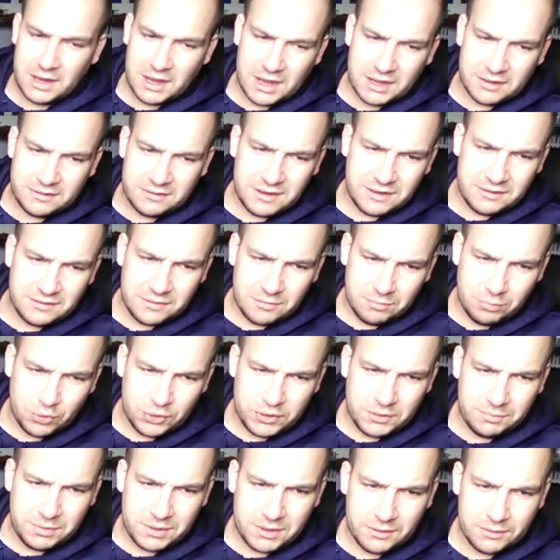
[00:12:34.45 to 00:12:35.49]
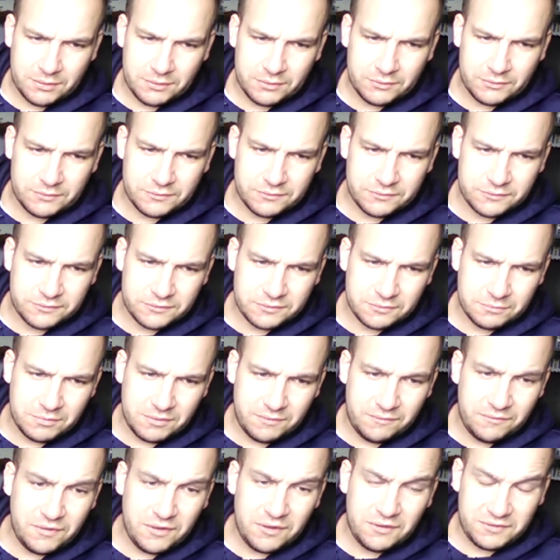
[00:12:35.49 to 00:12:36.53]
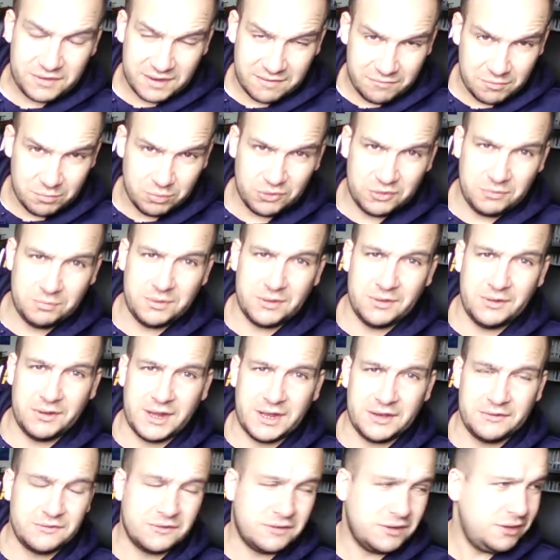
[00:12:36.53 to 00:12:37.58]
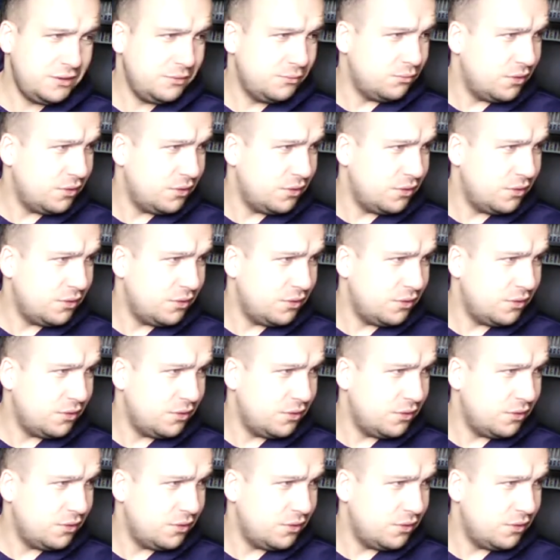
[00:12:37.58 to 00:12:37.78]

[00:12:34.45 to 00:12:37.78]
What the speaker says: I did a buddy build, my first ever buddy build actually